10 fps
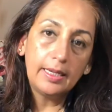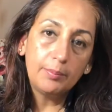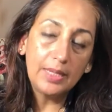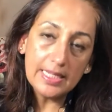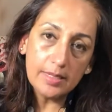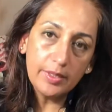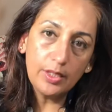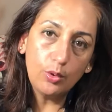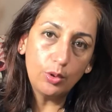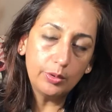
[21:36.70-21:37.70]
Place him in the
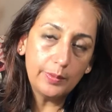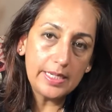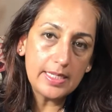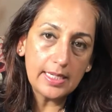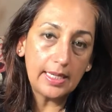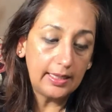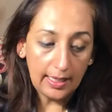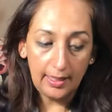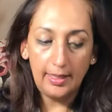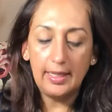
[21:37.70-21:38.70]
northwest, and
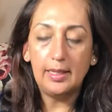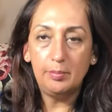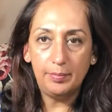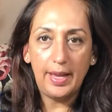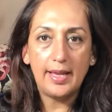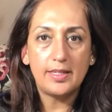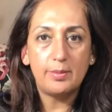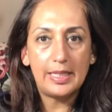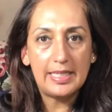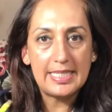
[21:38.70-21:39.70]
that'll help
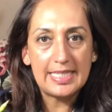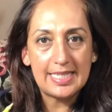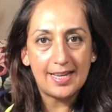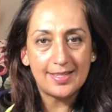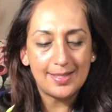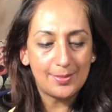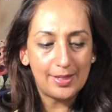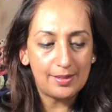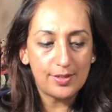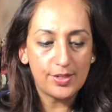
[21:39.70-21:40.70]
activate these stars as
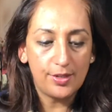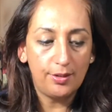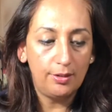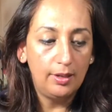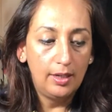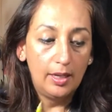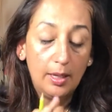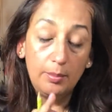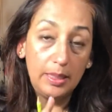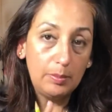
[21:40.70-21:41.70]
well. So
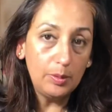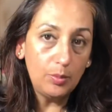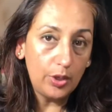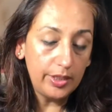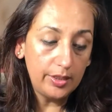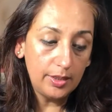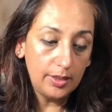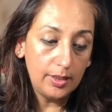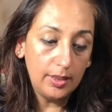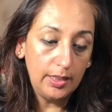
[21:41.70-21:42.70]
people born in
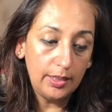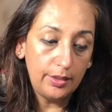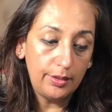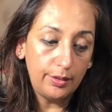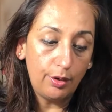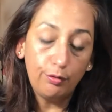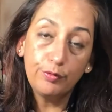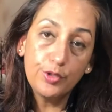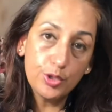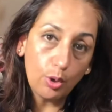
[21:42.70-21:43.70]
the year of
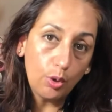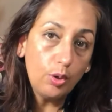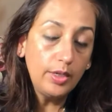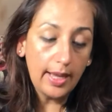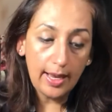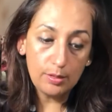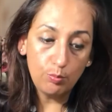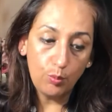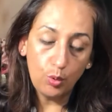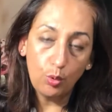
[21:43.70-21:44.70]
dog and
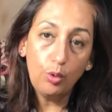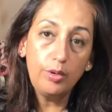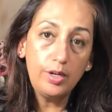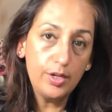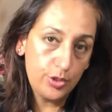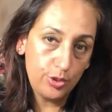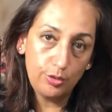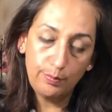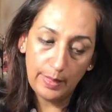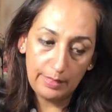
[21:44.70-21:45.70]
boar
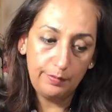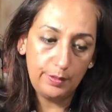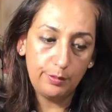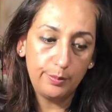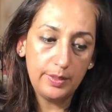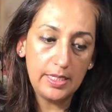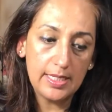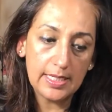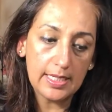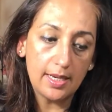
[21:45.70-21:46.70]
should benefit from these
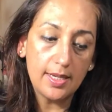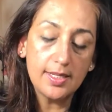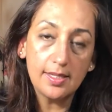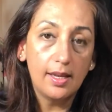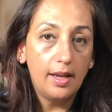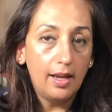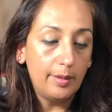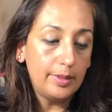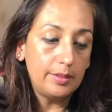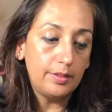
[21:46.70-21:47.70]
stars. I
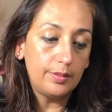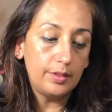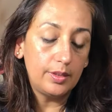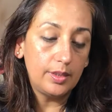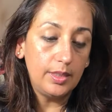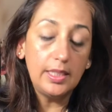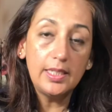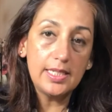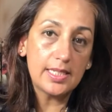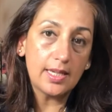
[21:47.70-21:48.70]
mean, the
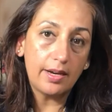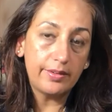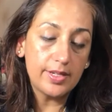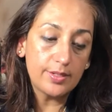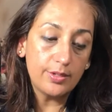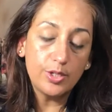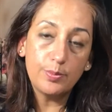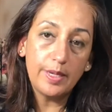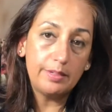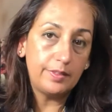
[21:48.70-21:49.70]
yearly star is going to
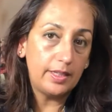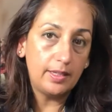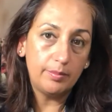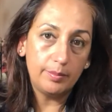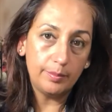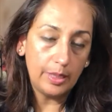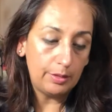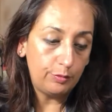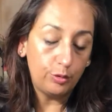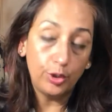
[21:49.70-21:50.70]
benefit them
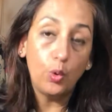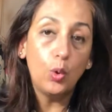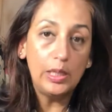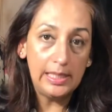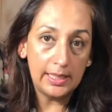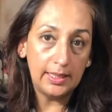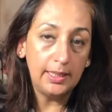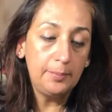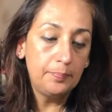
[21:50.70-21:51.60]
for the whole year,